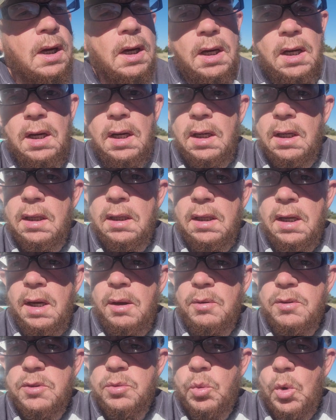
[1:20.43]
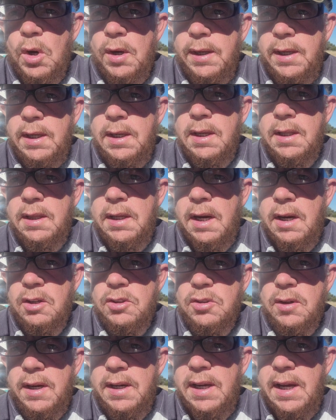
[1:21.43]
Uh, I was working in there
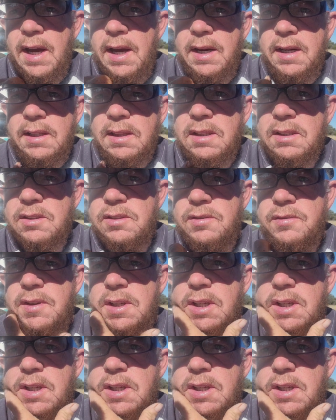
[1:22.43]
trying to edit this